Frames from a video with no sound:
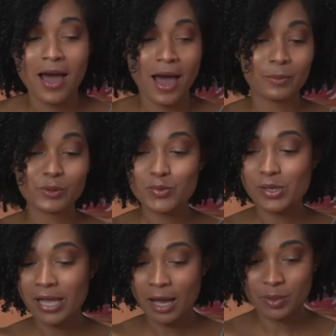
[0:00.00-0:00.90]
I'm also
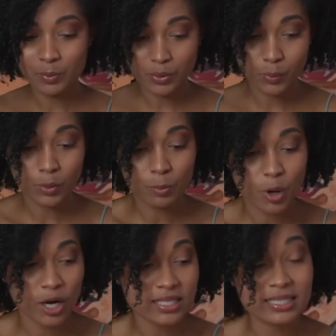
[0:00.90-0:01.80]
really happy with all the
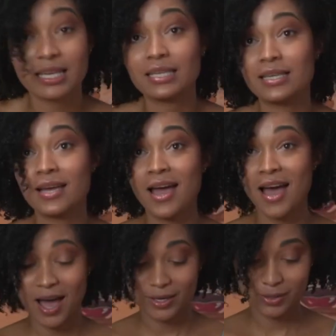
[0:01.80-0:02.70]
products that
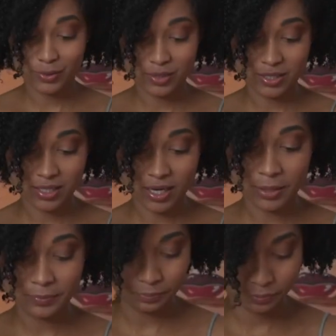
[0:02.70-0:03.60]
I used today.